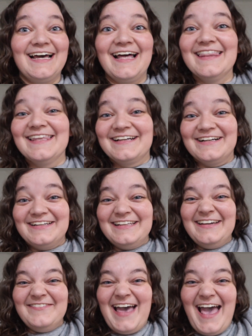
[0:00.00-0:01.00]
and then go to the
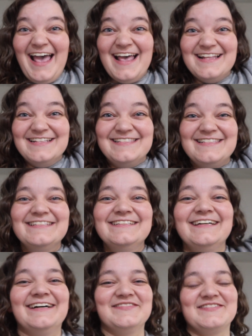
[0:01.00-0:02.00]
event.
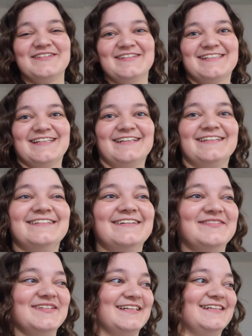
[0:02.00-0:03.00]
I'm so excited.
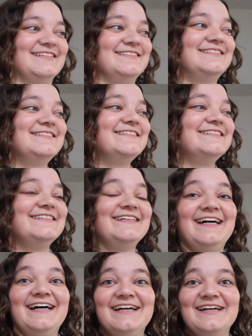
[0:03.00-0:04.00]
Oh my god.
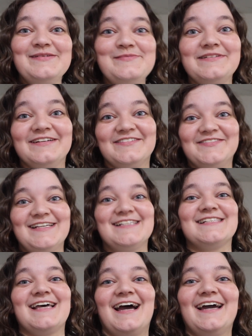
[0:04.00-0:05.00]
I'm
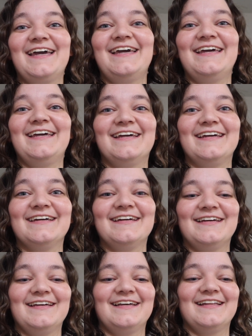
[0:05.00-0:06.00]
nervous. I
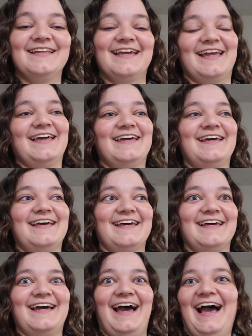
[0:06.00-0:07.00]
like
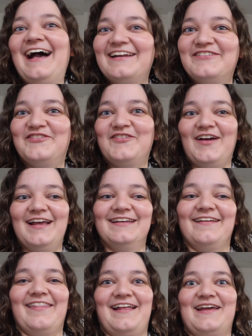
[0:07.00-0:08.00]
had a
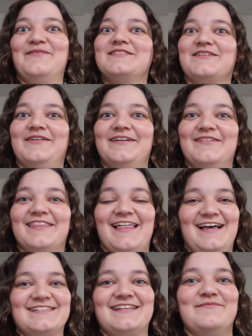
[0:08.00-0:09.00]
friend that I was going with
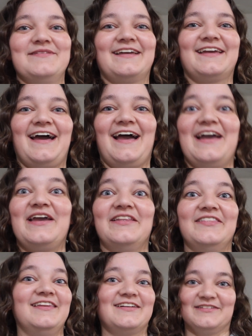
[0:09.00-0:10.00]
last time. Like, I
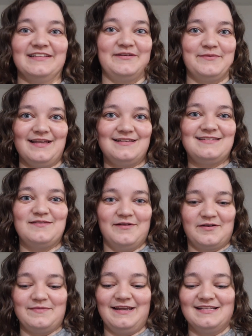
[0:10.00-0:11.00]
literally went to
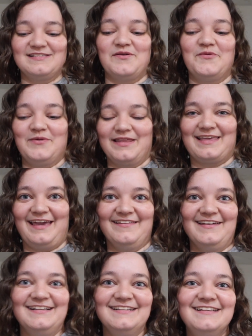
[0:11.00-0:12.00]
Book Bonanza with
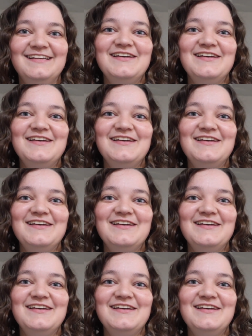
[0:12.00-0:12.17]
Kayla,